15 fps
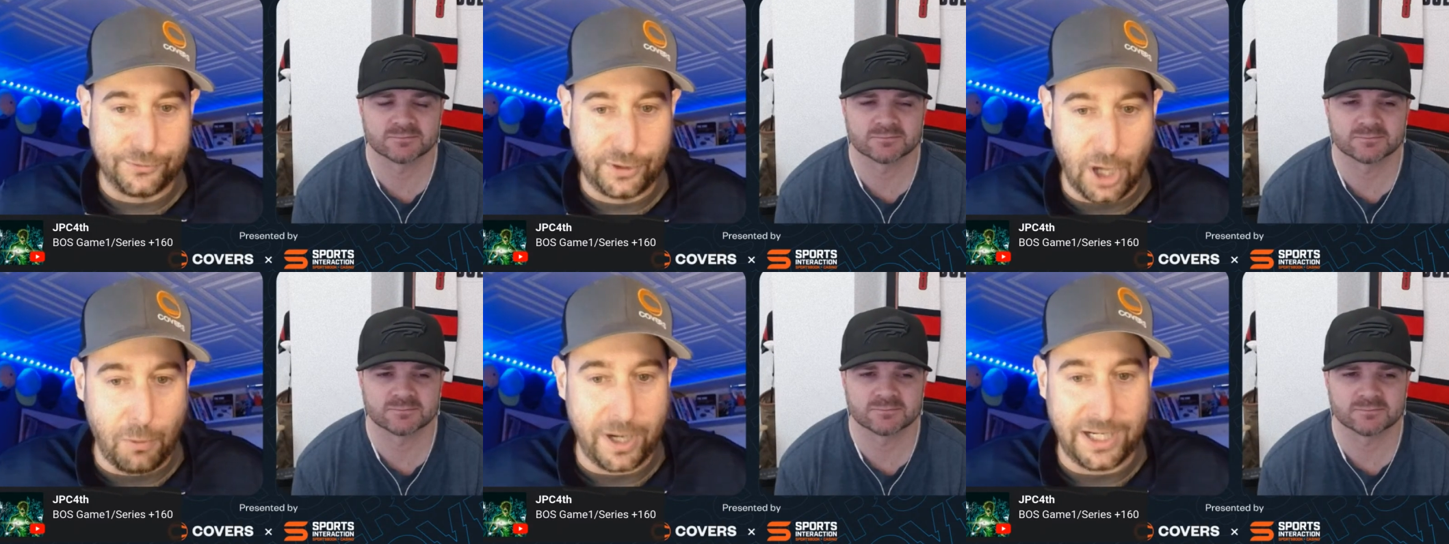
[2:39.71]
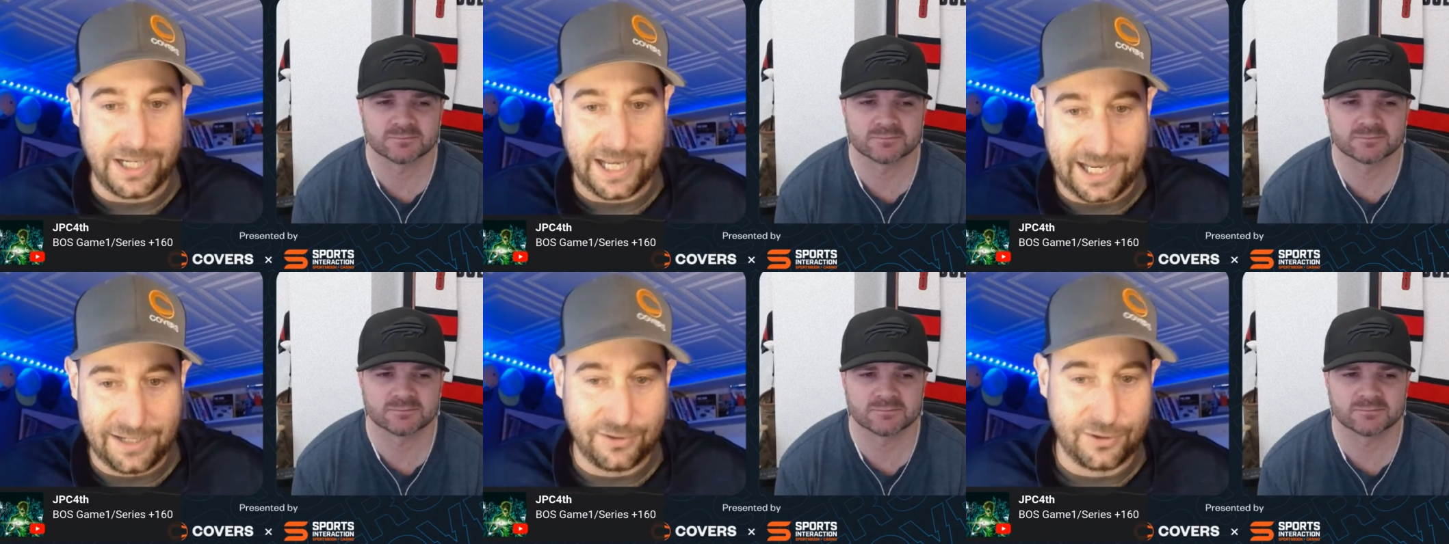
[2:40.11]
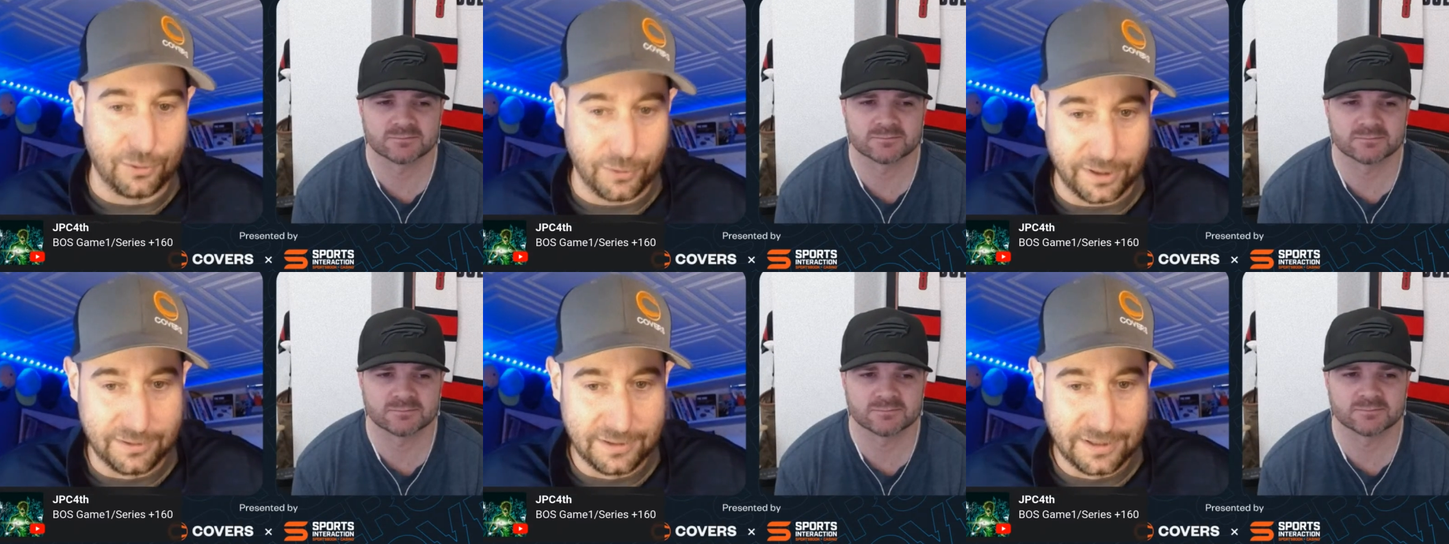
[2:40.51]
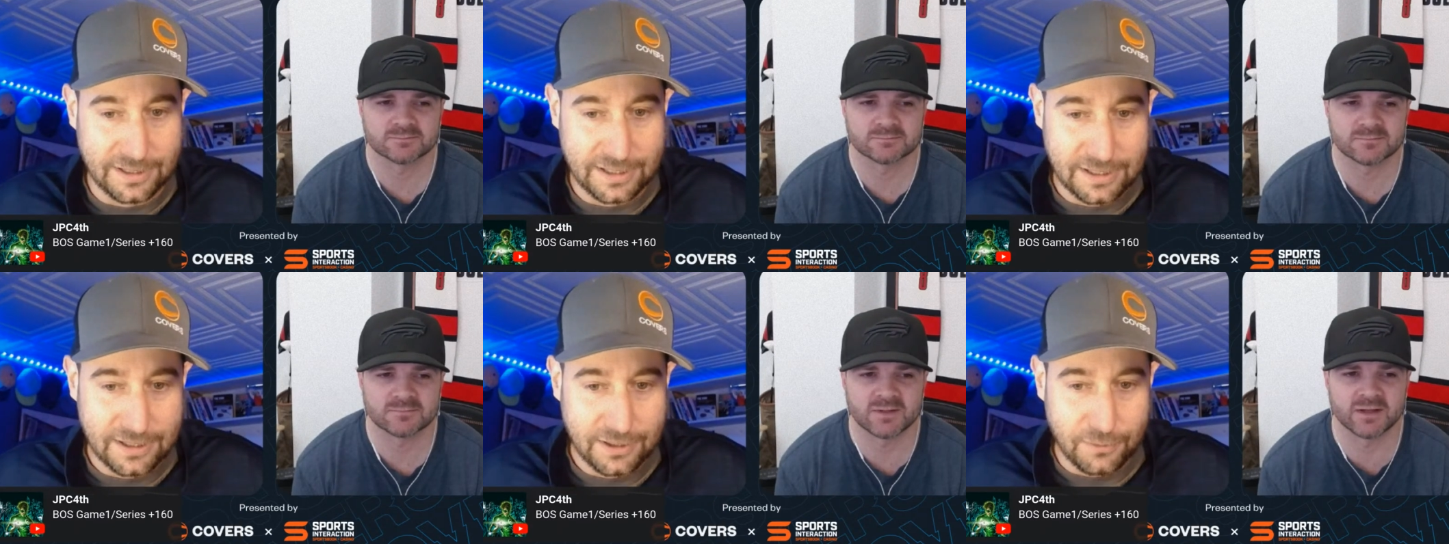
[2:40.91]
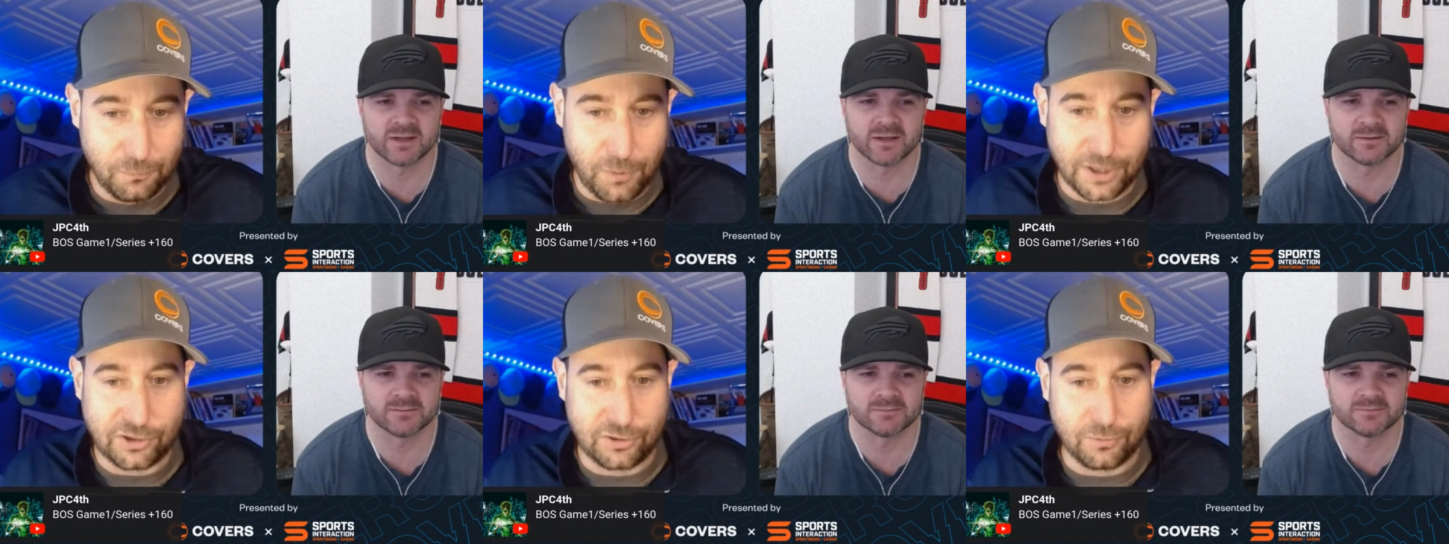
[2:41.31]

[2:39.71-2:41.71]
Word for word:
Speaker 1: going into it. Yeah. What